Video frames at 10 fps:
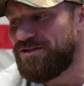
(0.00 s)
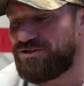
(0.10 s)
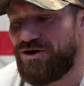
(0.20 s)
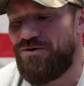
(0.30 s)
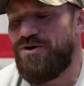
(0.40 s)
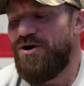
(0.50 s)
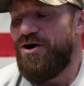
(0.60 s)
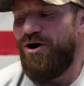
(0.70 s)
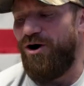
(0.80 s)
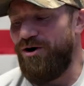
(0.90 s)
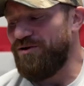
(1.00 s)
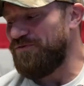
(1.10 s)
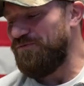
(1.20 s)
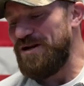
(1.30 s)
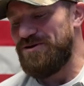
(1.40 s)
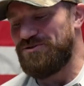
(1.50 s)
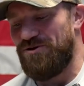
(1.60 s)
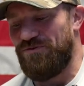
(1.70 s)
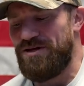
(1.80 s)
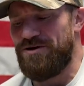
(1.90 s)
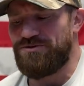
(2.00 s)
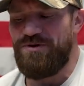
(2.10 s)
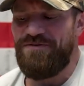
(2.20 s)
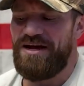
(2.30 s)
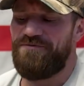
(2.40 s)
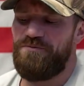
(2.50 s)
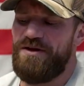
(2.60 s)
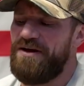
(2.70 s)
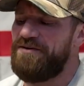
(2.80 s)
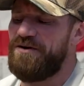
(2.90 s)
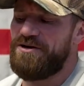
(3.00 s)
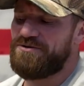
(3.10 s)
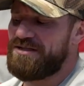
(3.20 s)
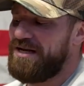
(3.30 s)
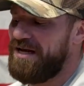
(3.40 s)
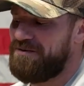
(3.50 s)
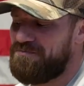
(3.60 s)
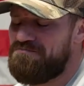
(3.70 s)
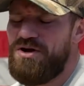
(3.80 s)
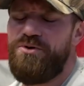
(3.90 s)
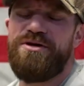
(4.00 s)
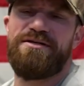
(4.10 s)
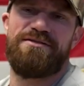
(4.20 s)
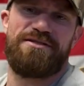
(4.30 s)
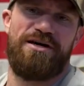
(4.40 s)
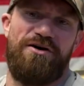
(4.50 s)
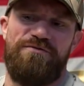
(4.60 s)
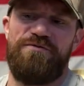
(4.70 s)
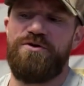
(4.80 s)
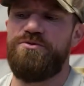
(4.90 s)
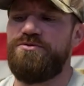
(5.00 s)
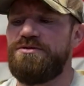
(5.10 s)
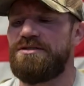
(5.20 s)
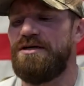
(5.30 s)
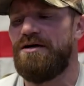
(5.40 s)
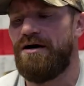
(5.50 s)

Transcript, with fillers: So all of the videos over the years, we've hit, we've had videos that hit millions of views.